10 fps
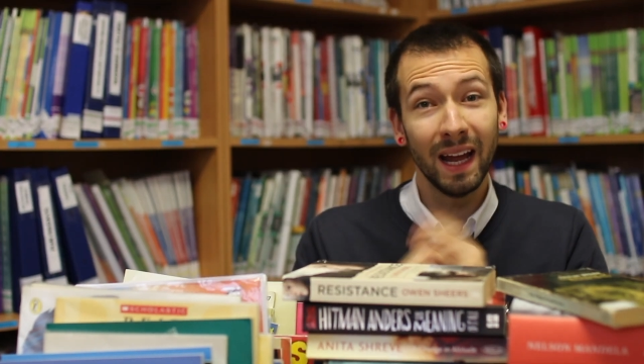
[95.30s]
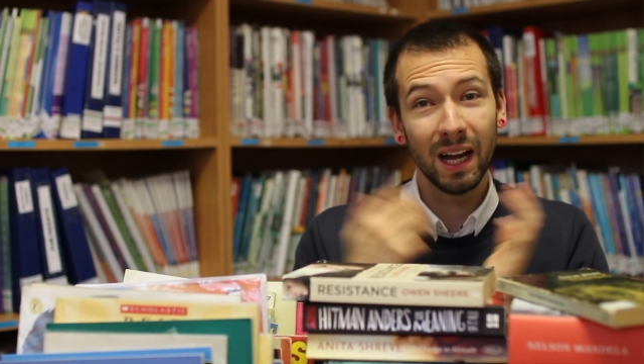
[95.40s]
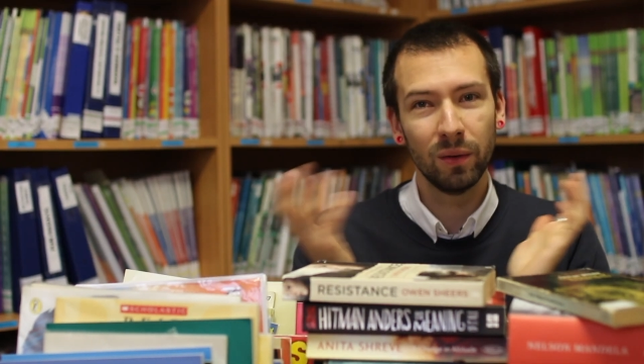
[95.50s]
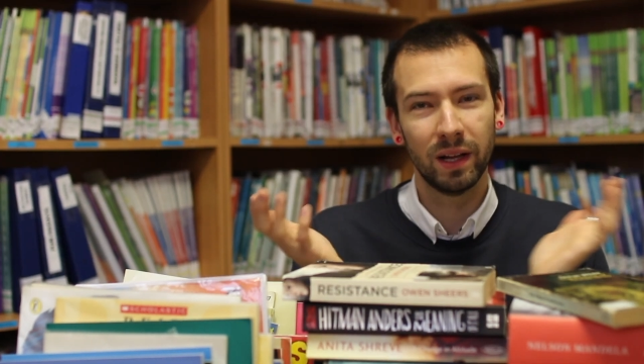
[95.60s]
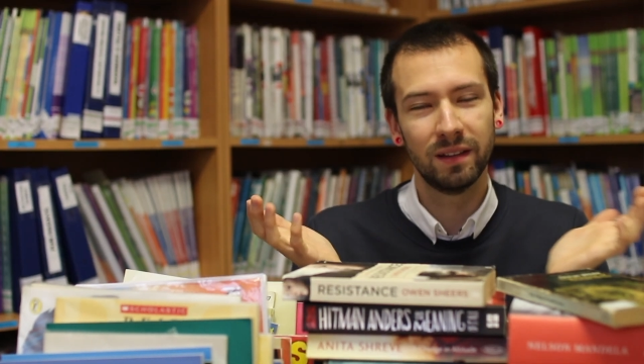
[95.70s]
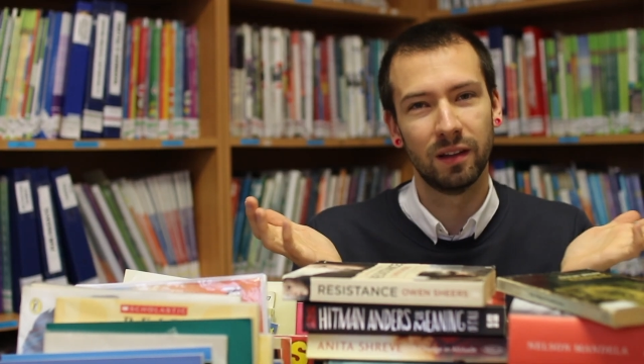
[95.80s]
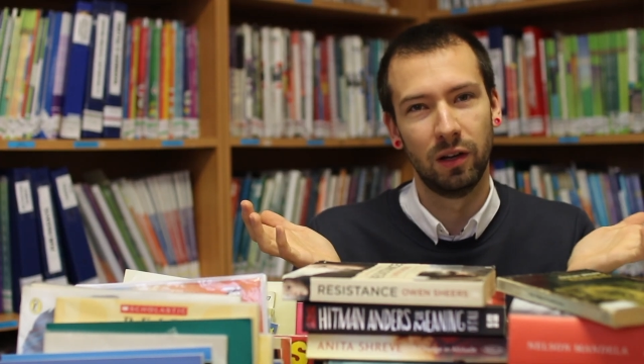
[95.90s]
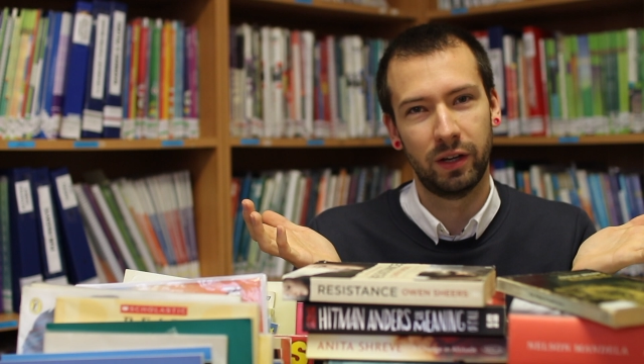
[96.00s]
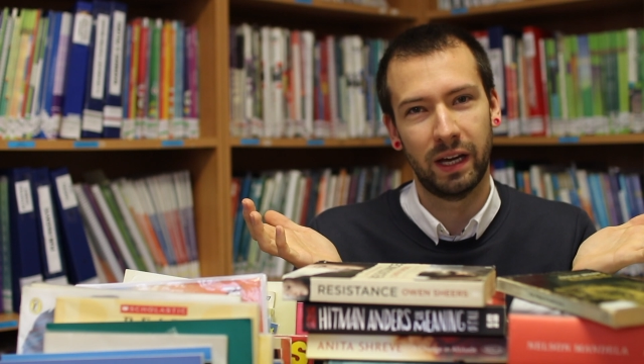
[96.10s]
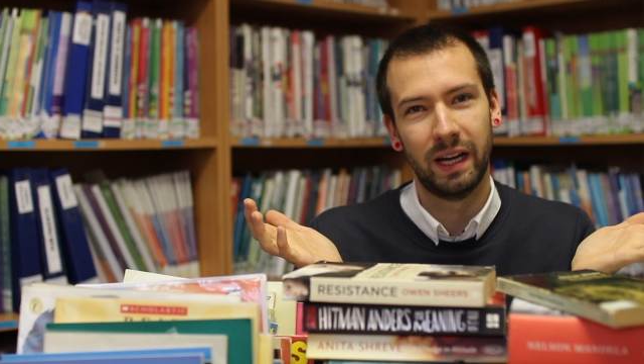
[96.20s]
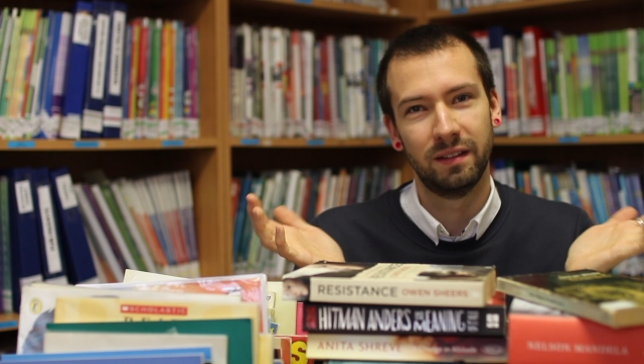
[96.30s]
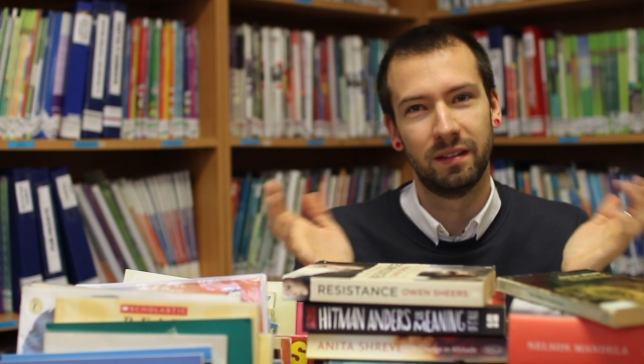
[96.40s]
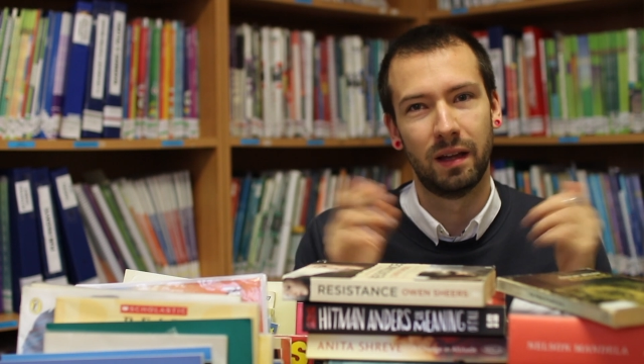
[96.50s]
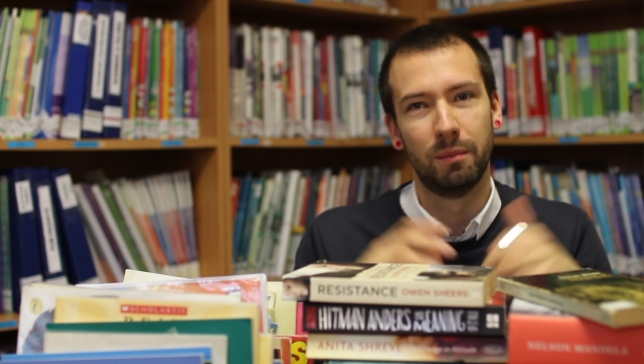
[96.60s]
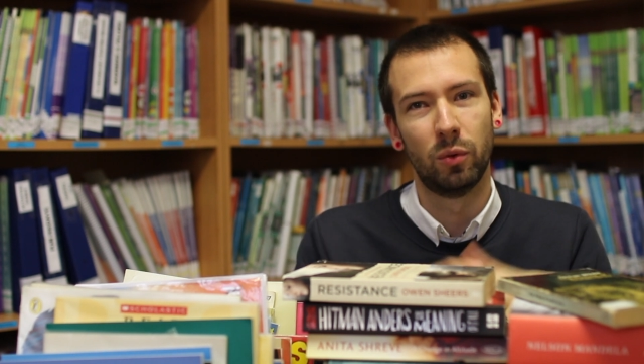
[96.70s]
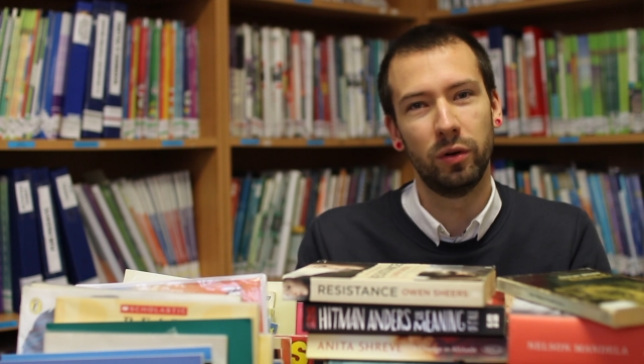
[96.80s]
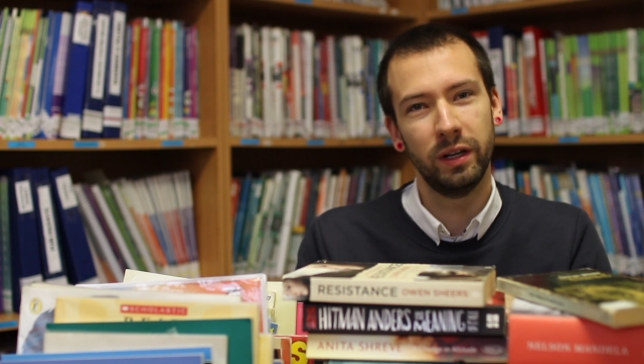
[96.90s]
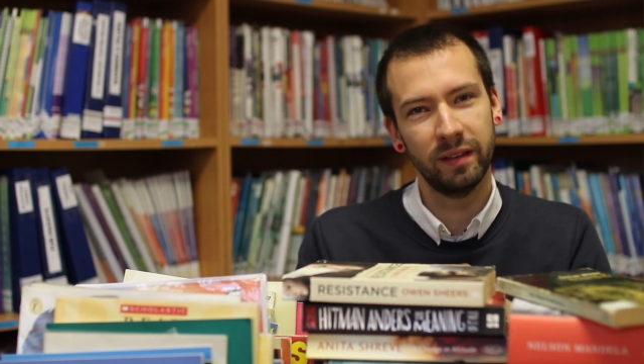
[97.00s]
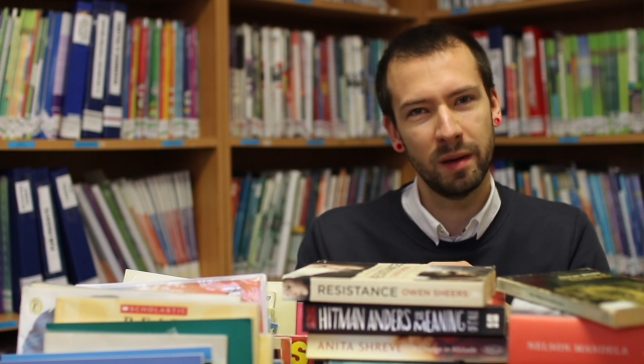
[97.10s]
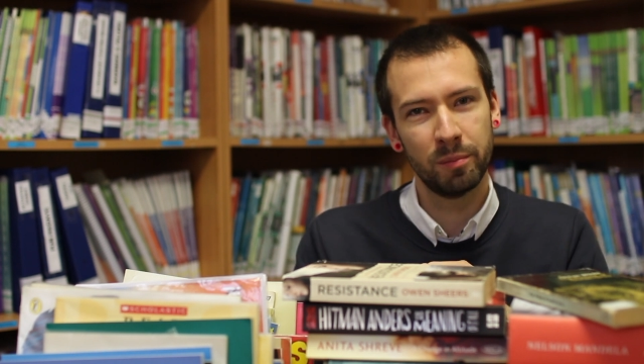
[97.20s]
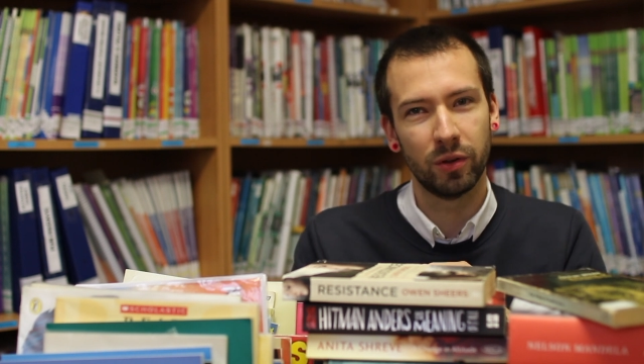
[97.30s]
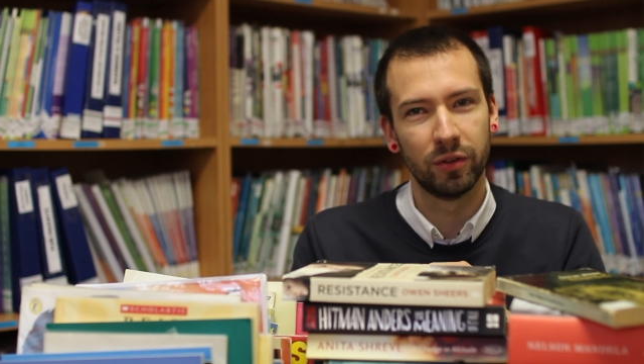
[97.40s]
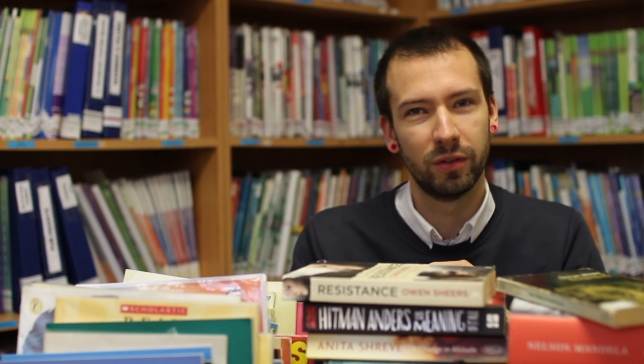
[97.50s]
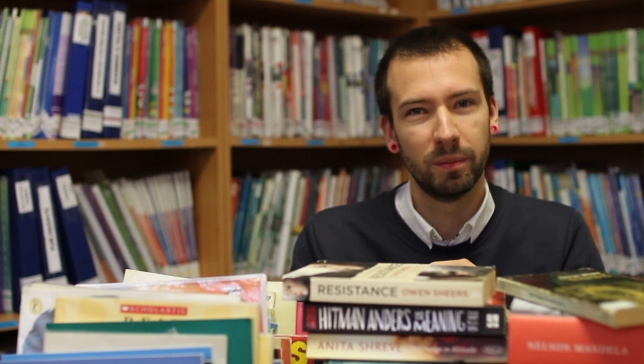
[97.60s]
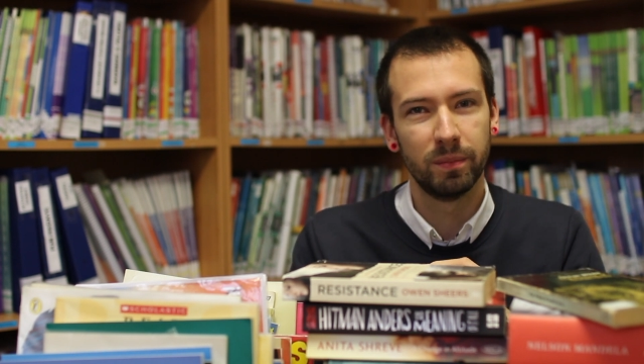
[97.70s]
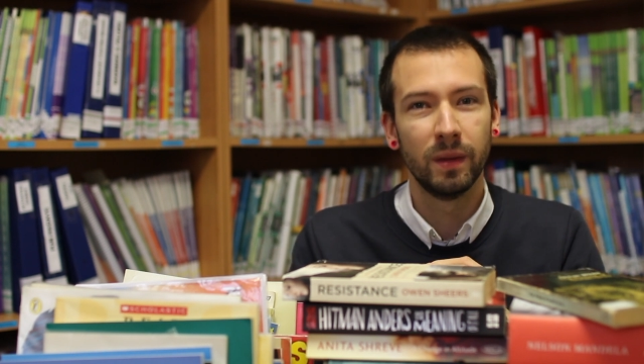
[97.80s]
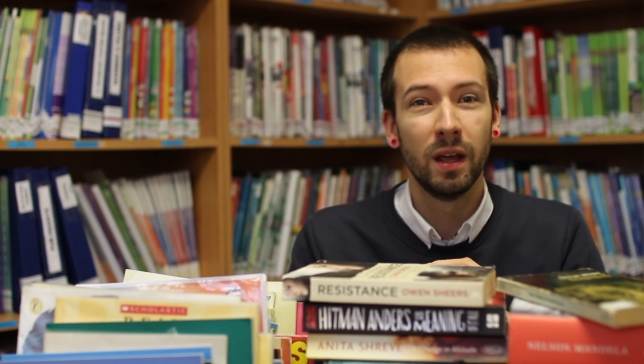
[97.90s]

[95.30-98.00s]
Now let's look at some more examples.